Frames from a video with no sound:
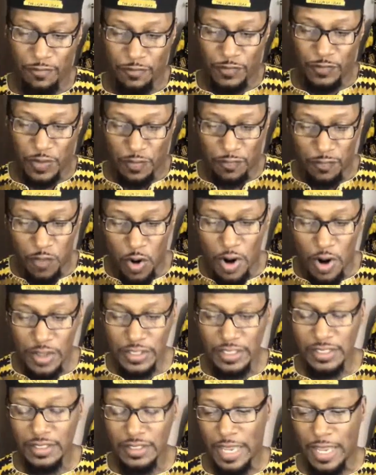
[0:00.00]
the
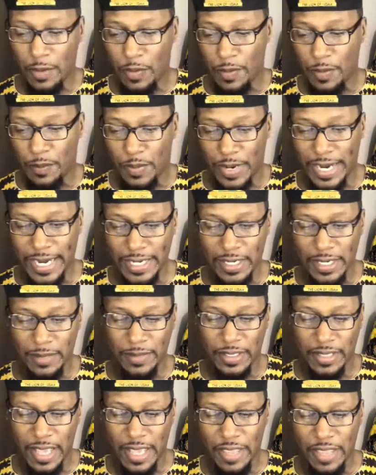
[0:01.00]
forces that would bring them
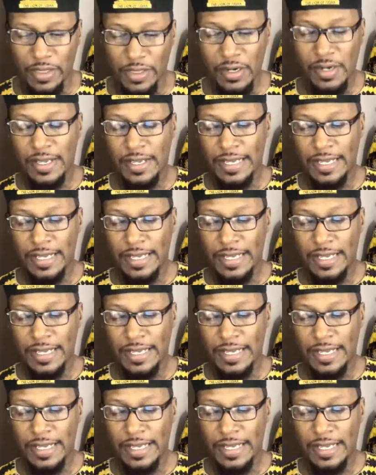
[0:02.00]
together